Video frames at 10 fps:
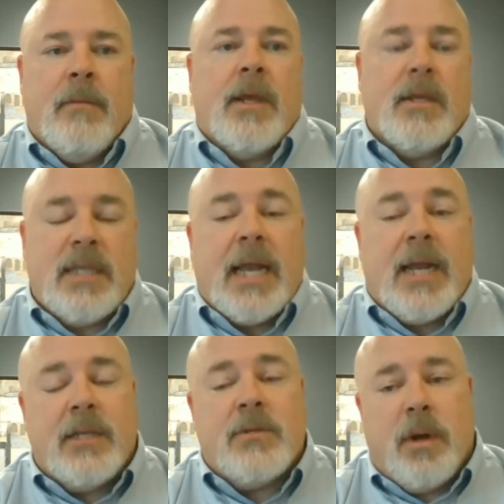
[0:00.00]
because
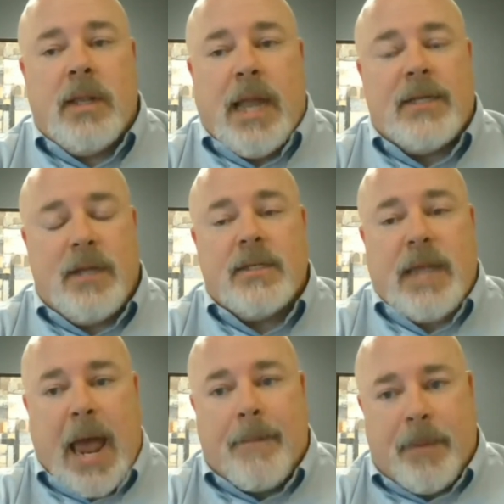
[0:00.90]
that does
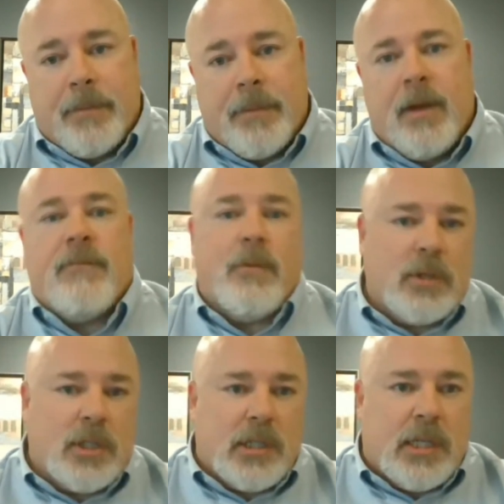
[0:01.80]
happen,
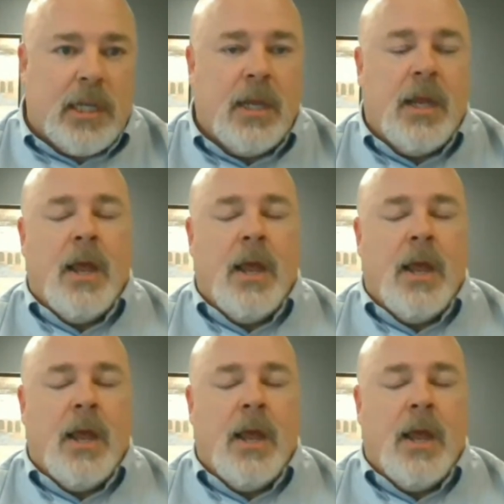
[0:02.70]
unfortunately.